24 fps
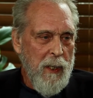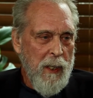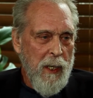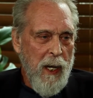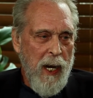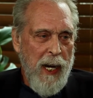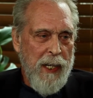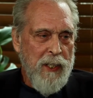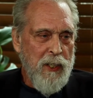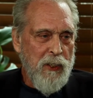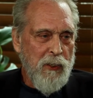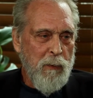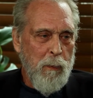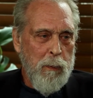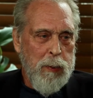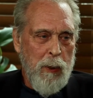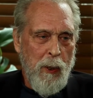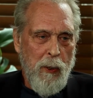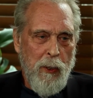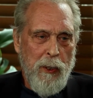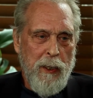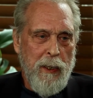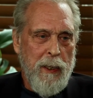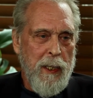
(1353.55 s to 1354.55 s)
I just
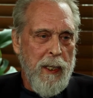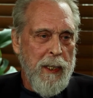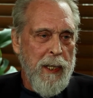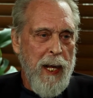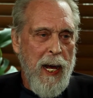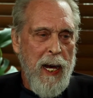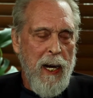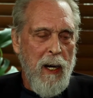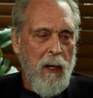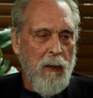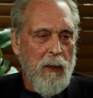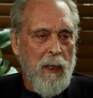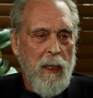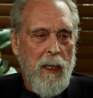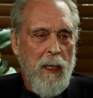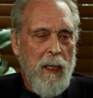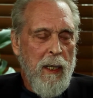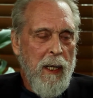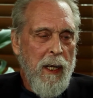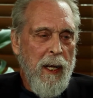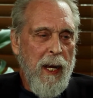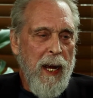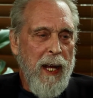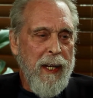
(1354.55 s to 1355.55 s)
blurted it out,
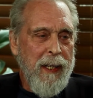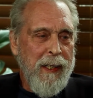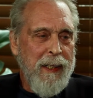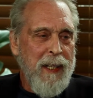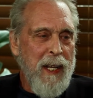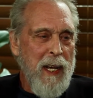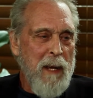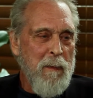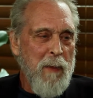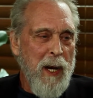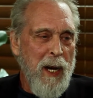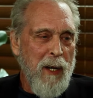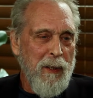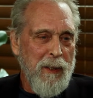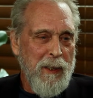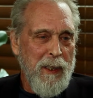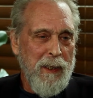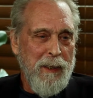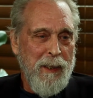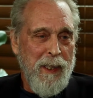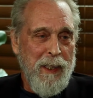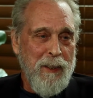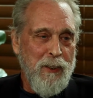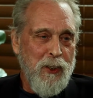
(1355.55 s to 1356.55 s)
and it came out
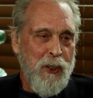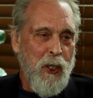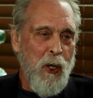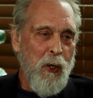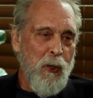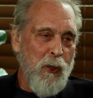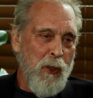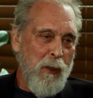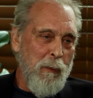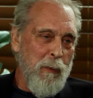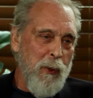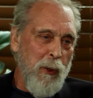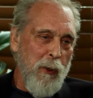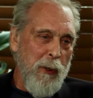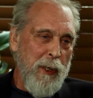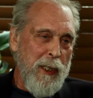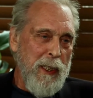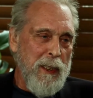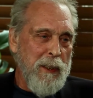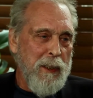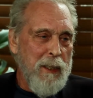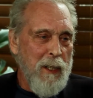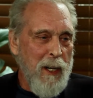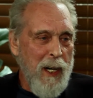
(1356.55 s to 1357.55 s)
in total
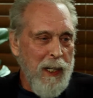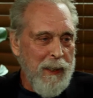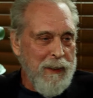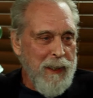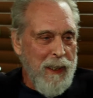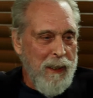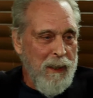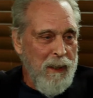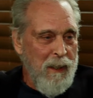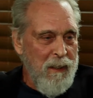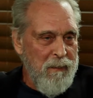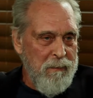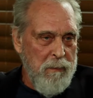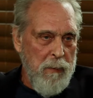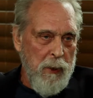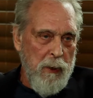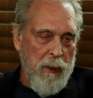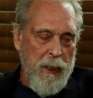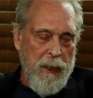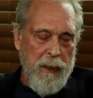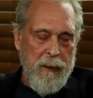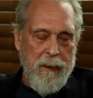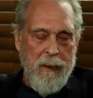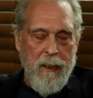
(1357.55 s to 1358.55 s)
Marine talk. They love
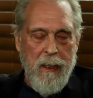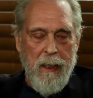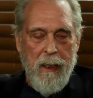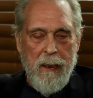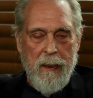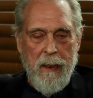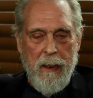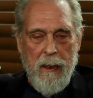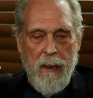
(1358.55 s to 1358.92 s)
Marine talk.